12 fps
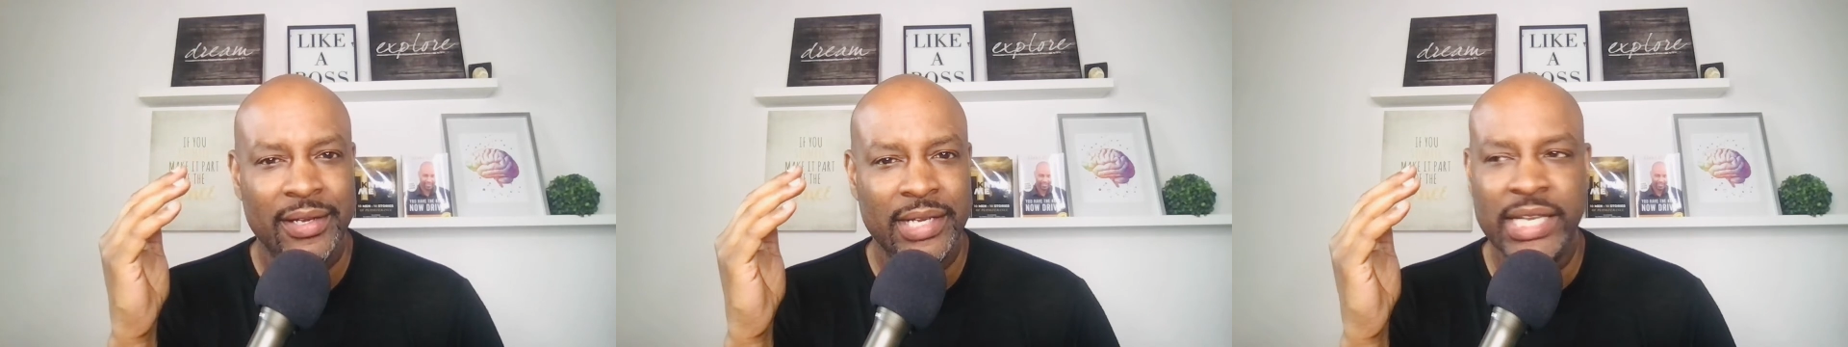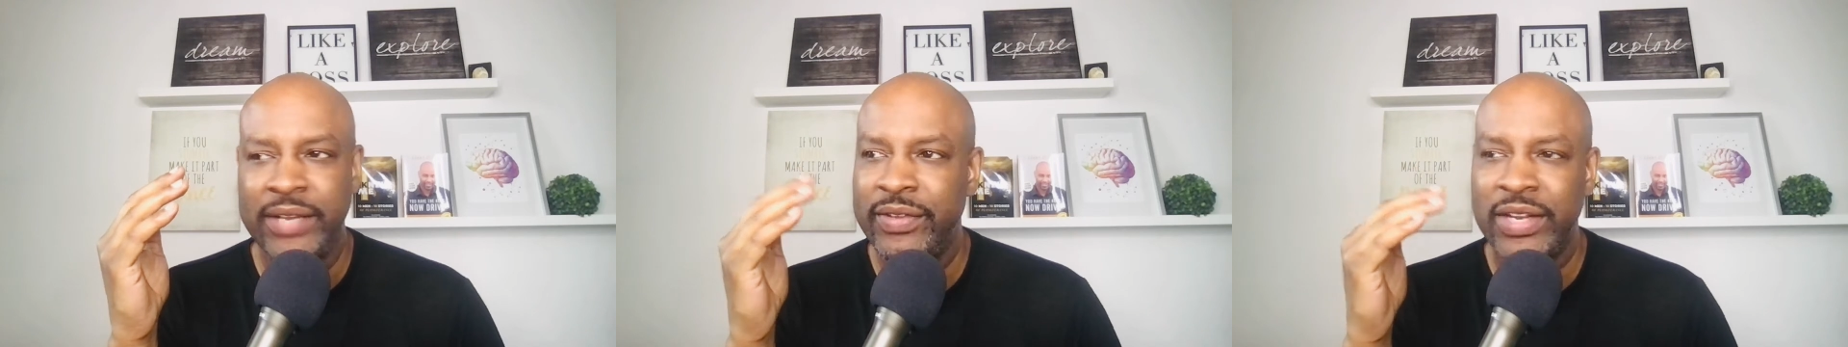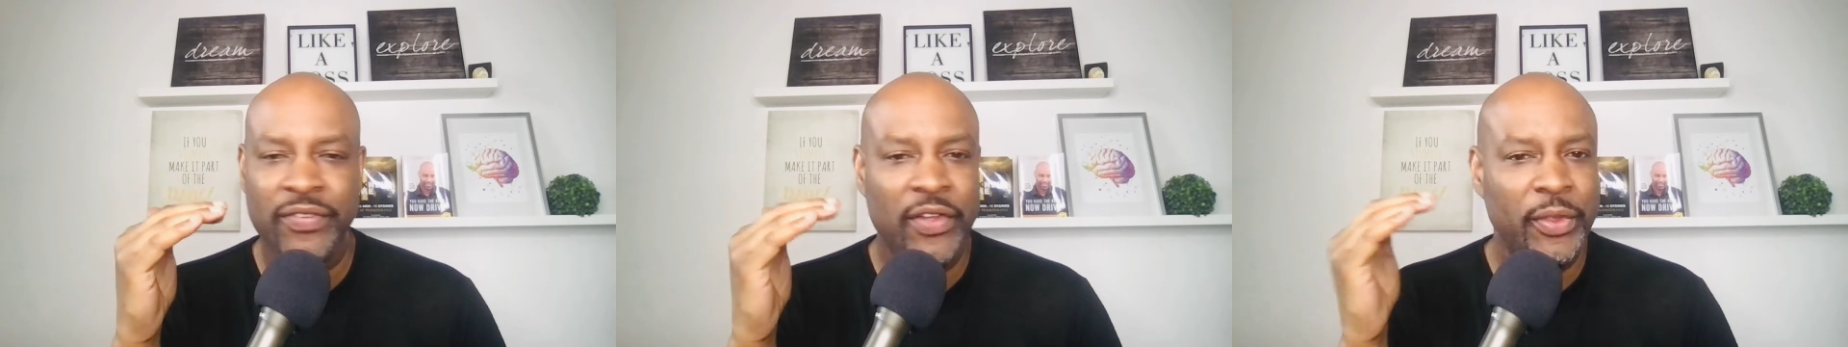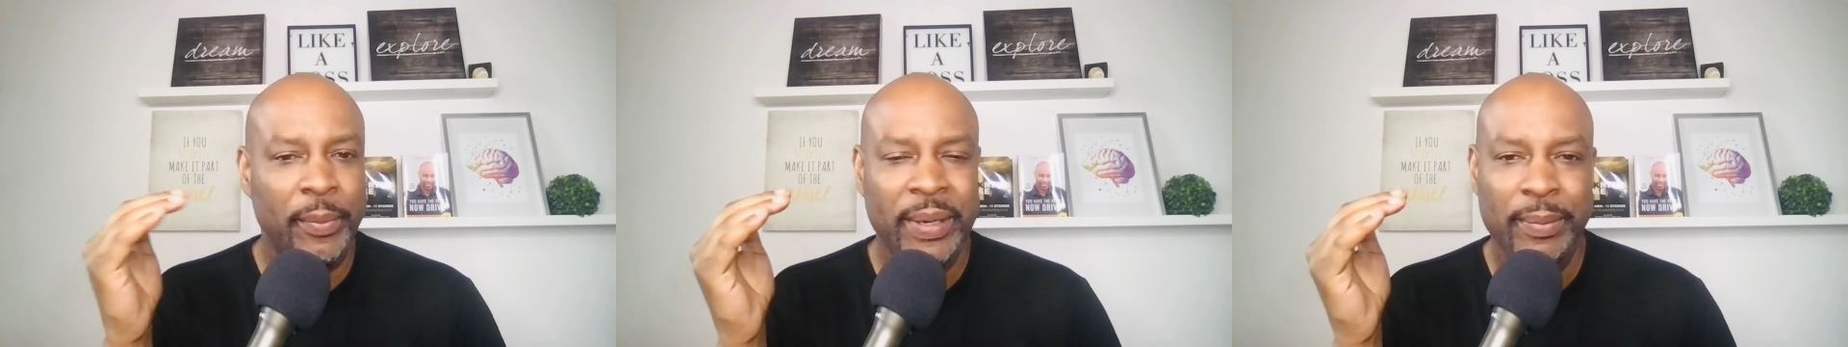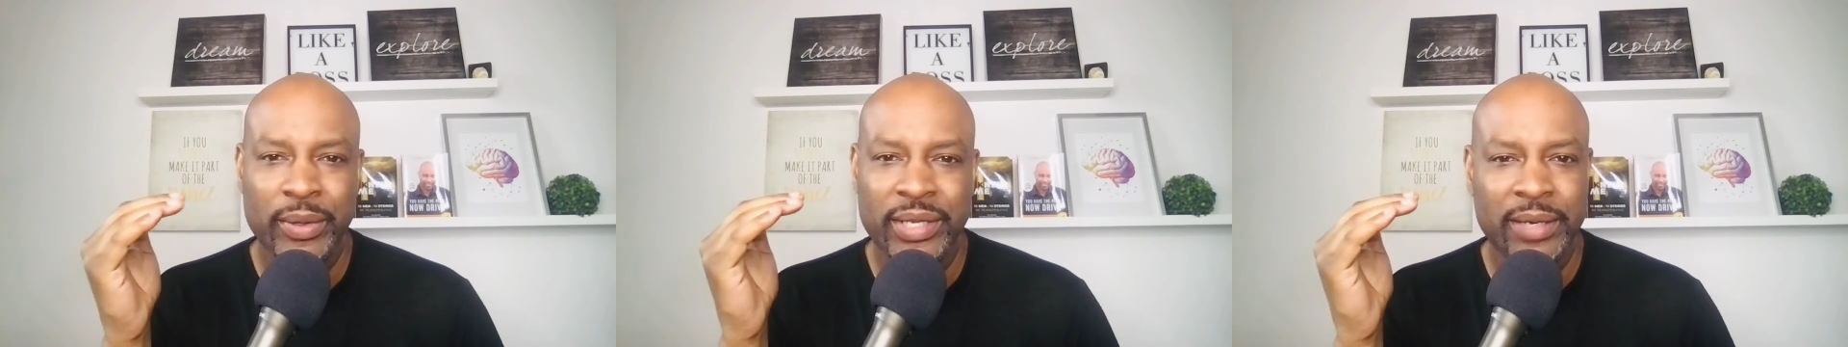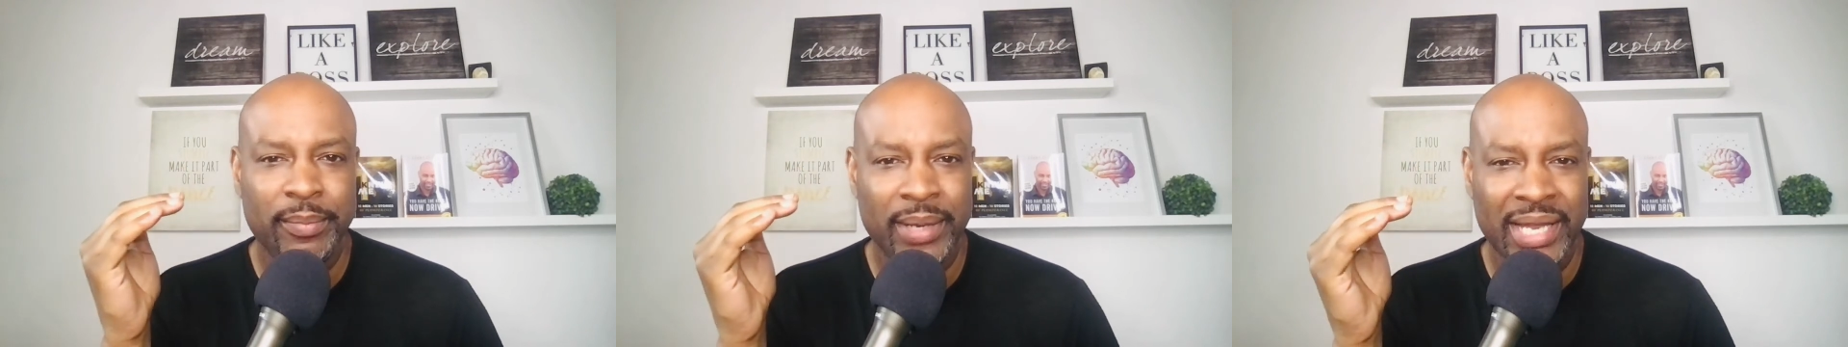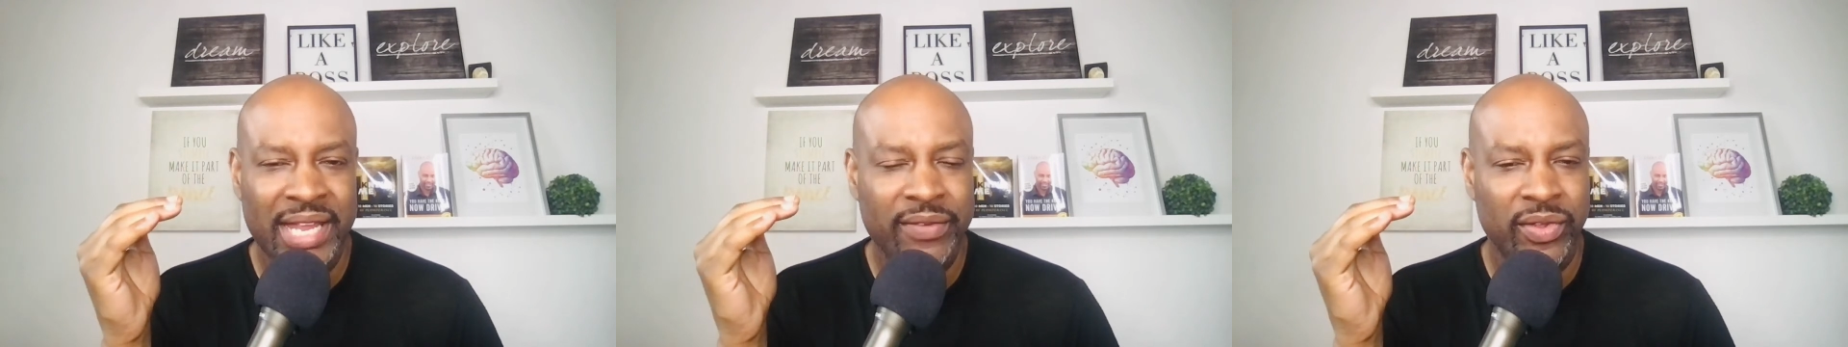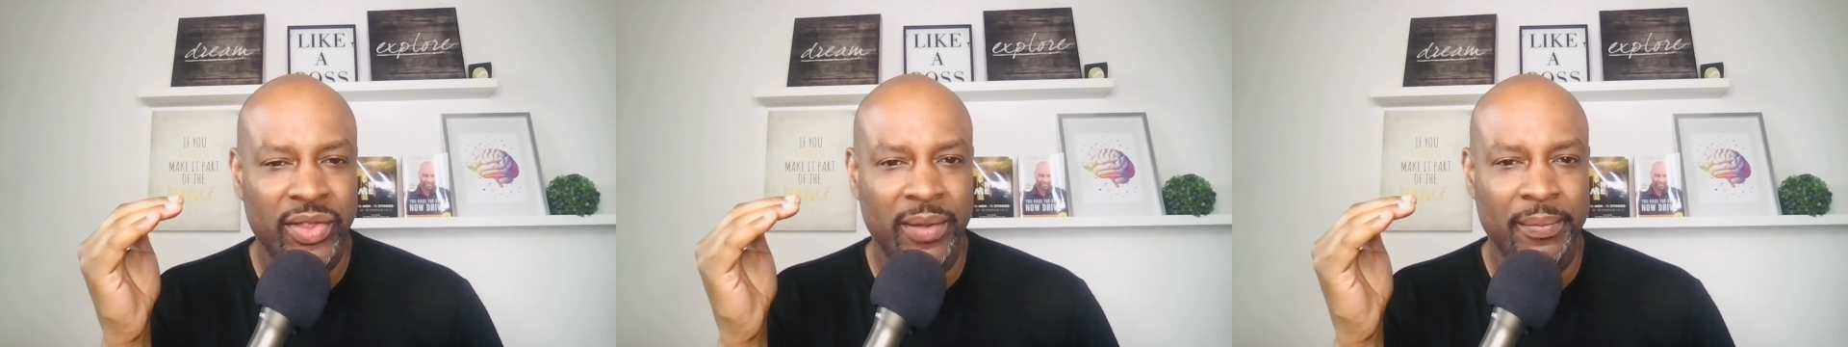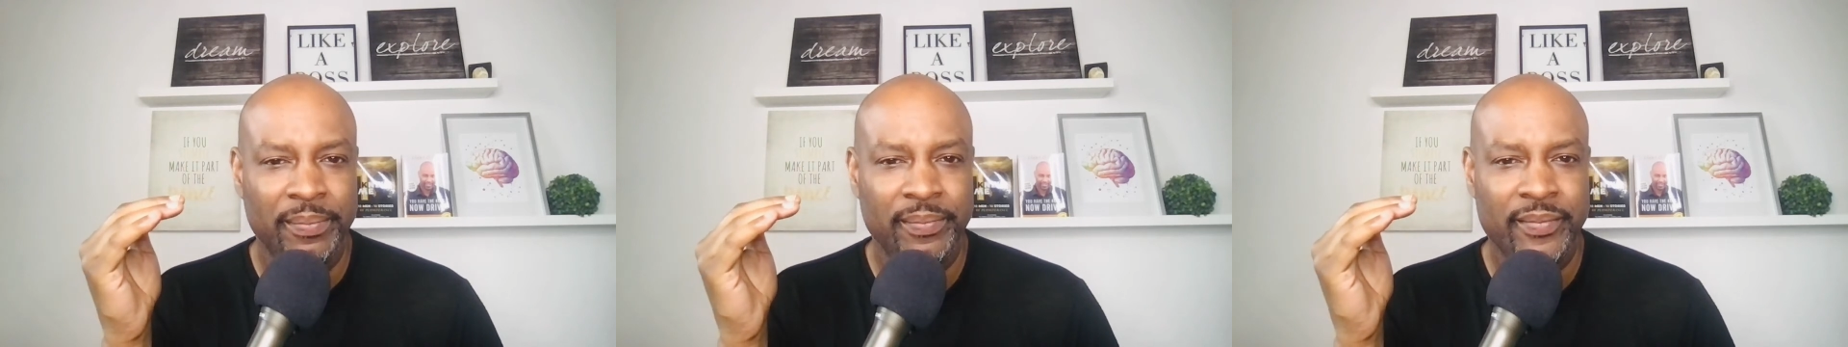even if other people didn't believe in them.